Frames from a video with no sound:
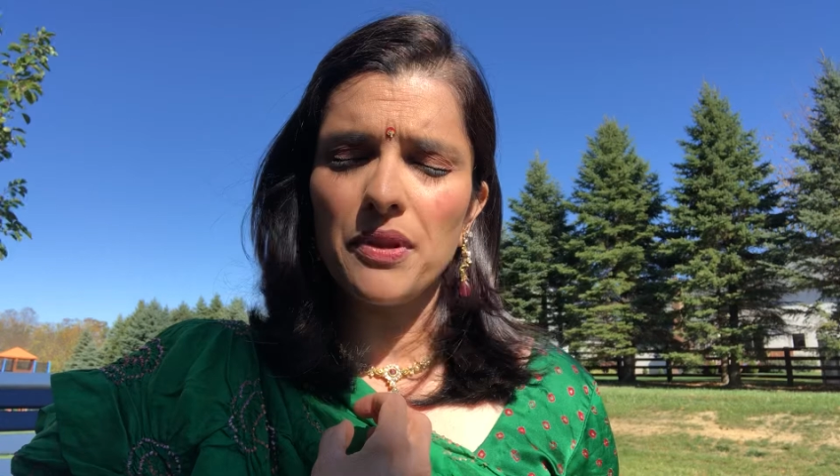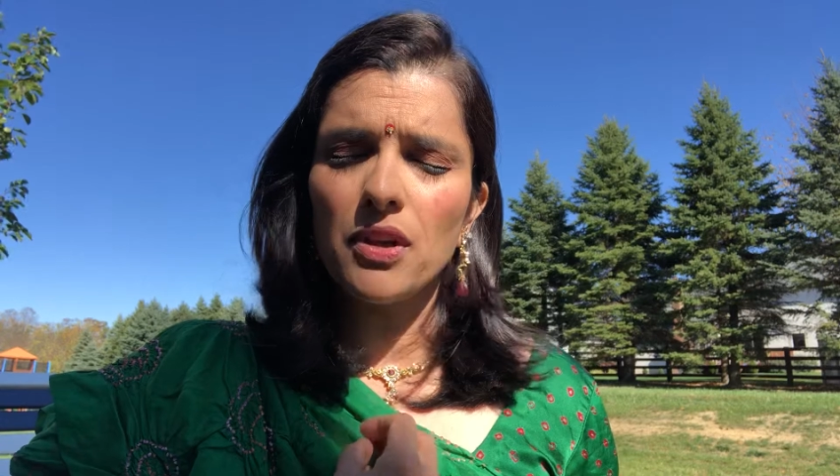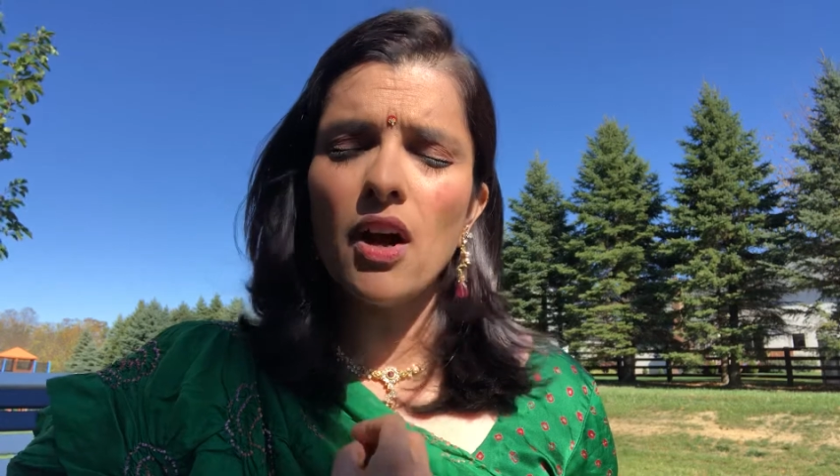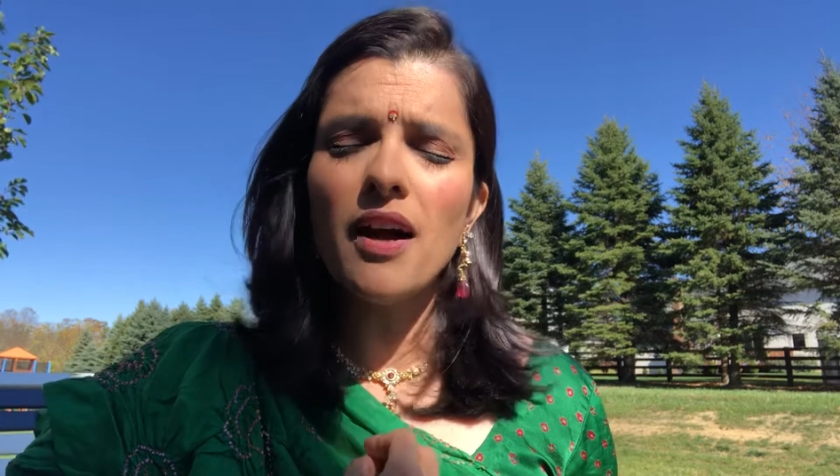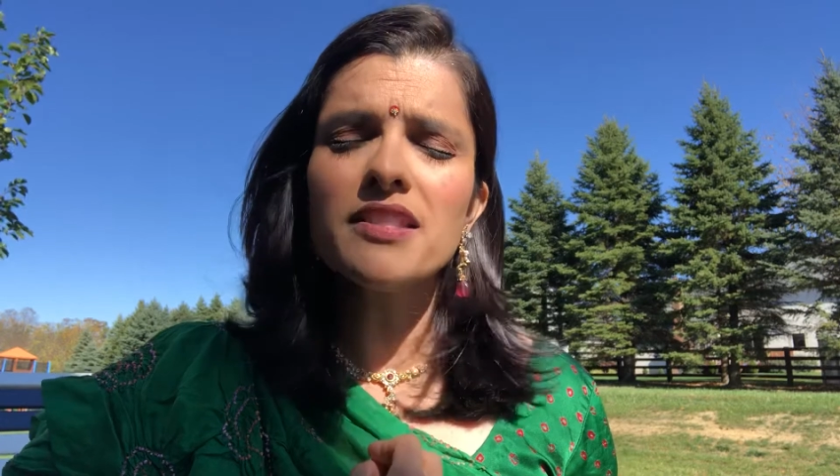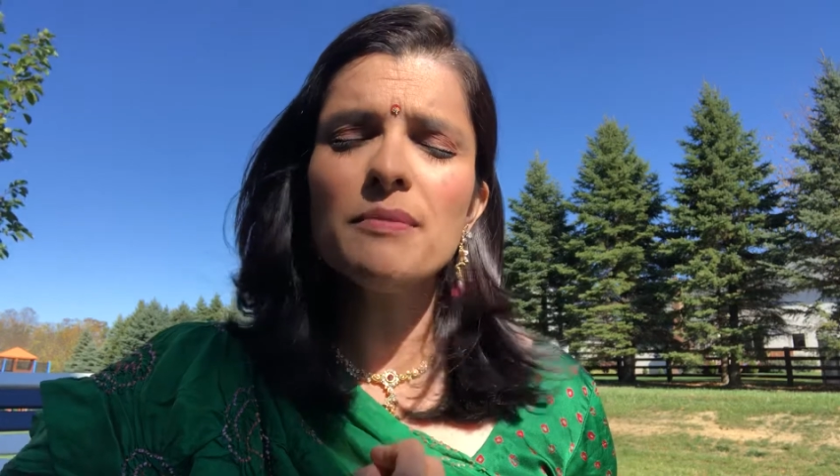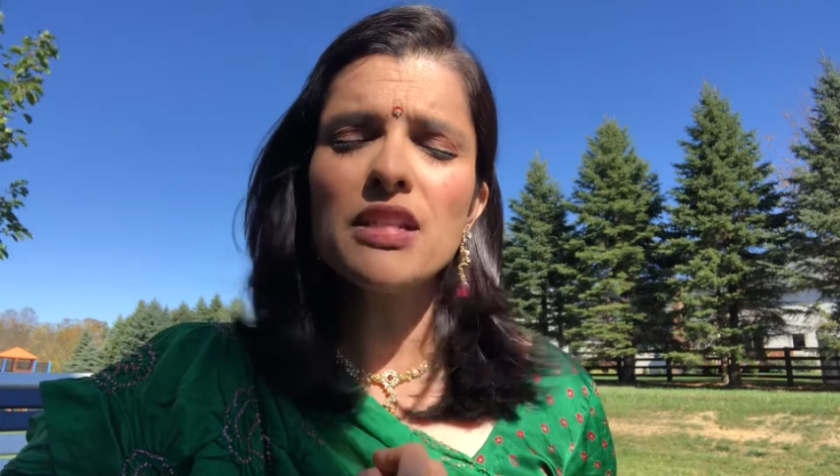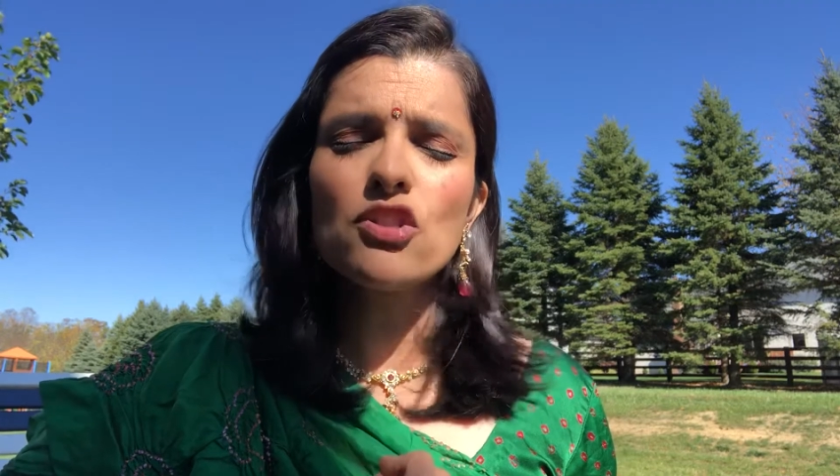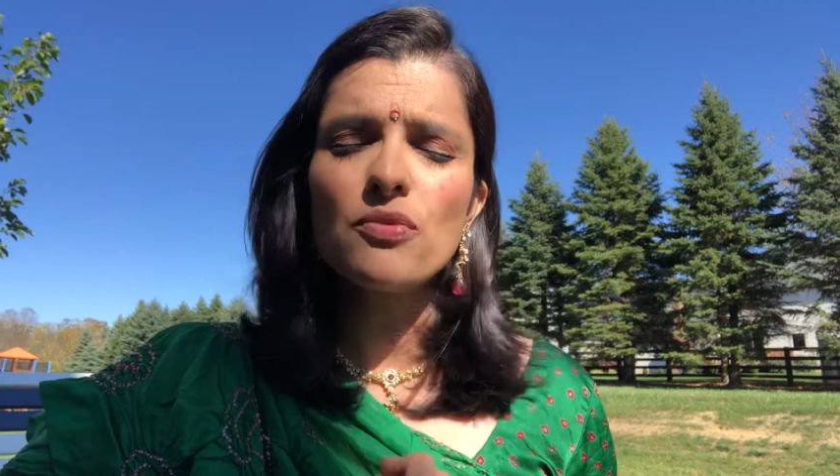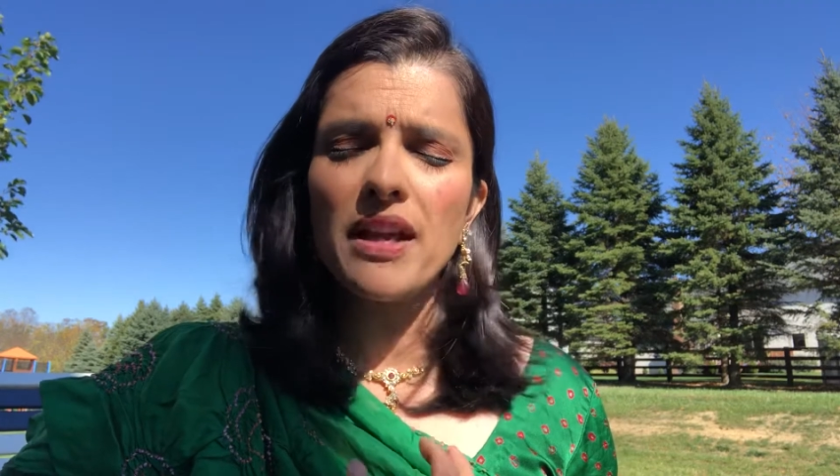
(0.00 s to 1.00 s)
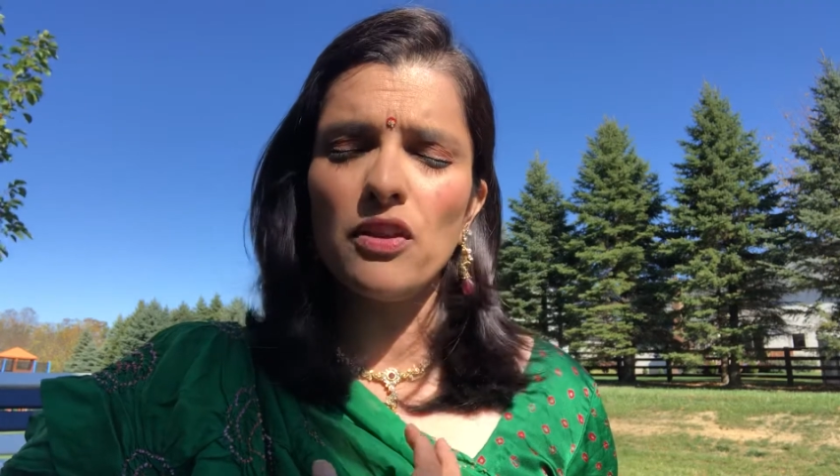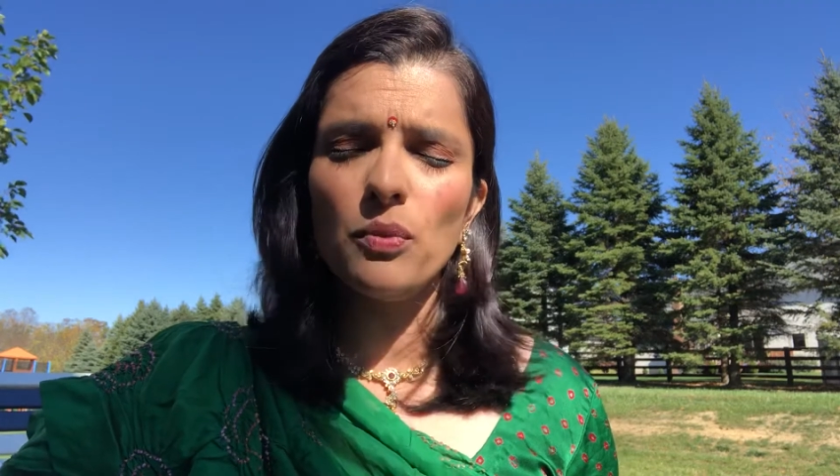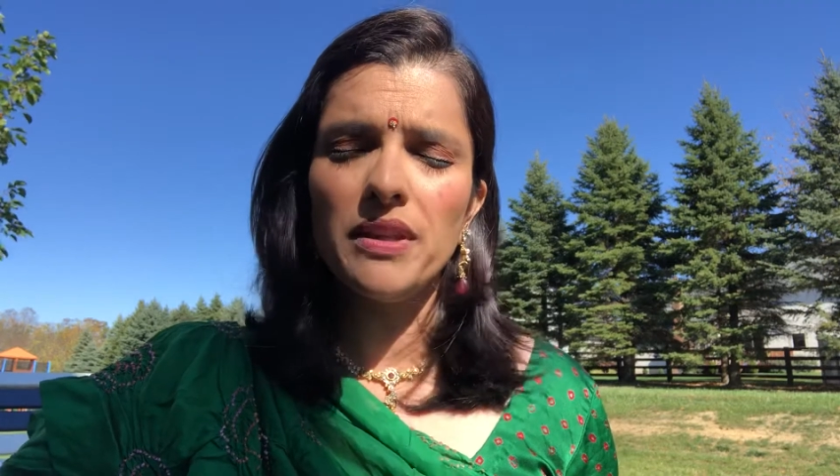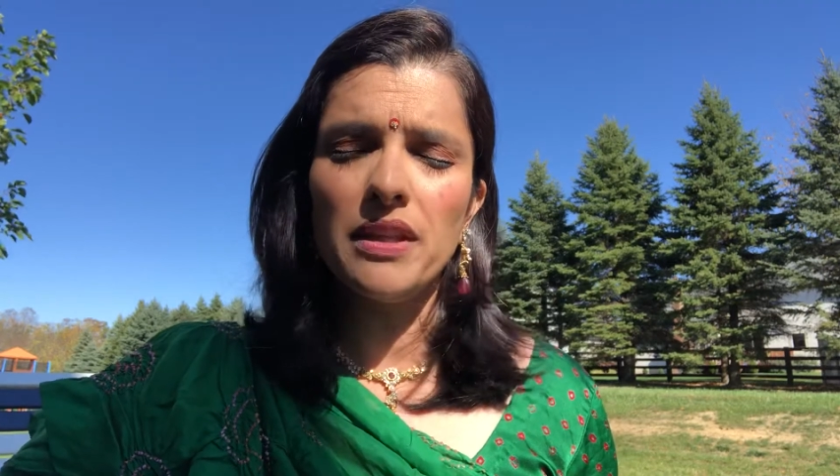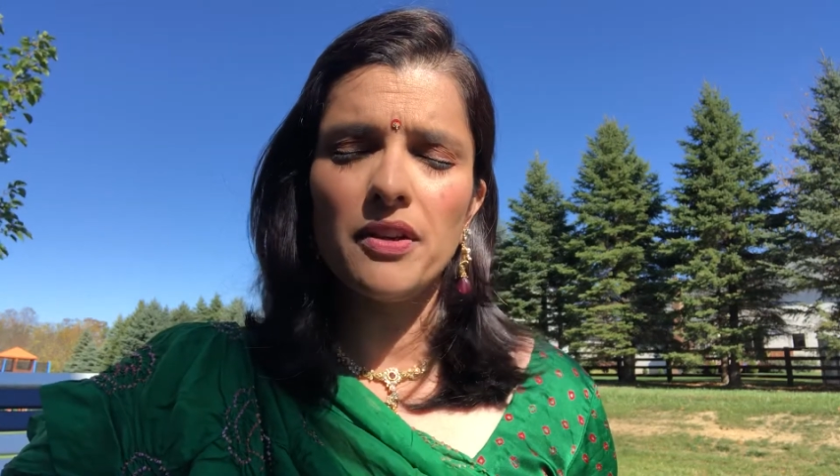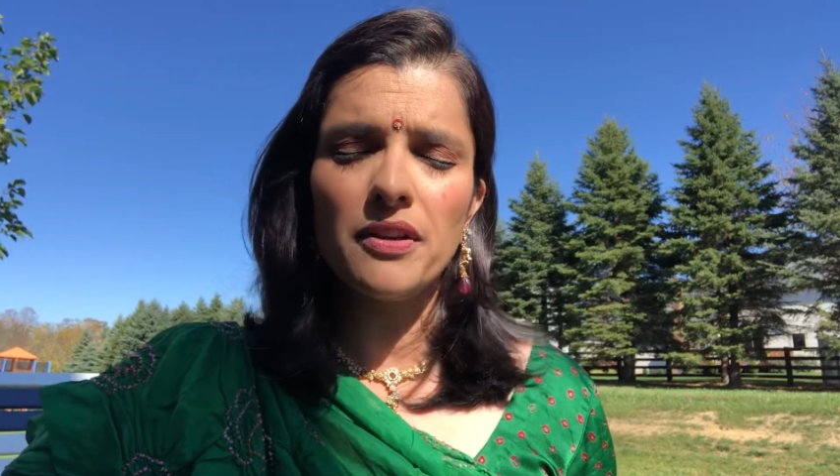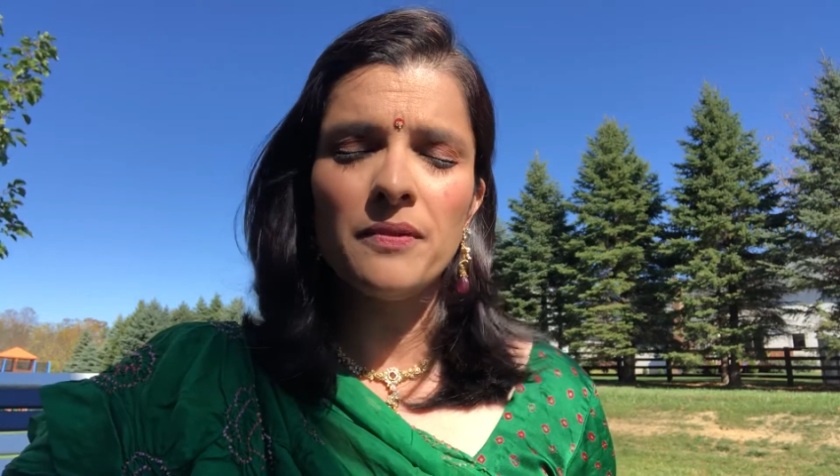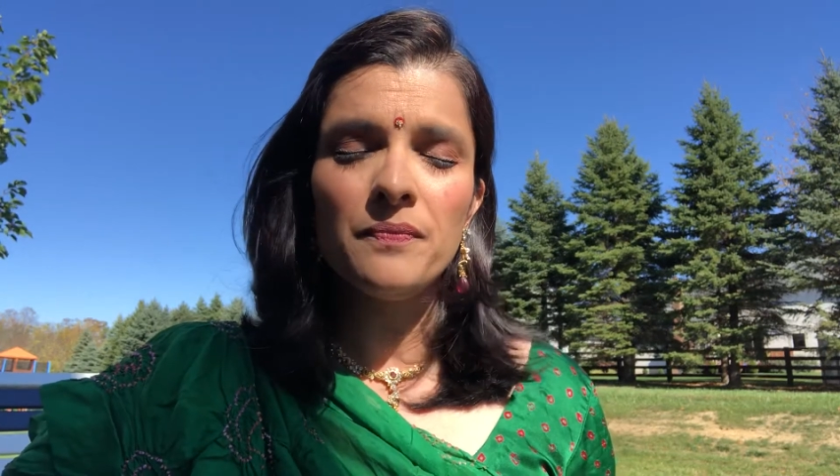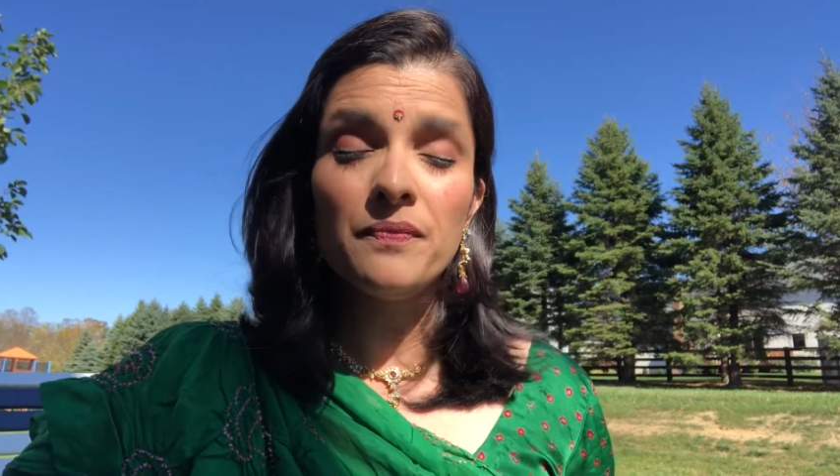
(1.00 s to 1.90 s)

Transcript: the cosmic strength within her.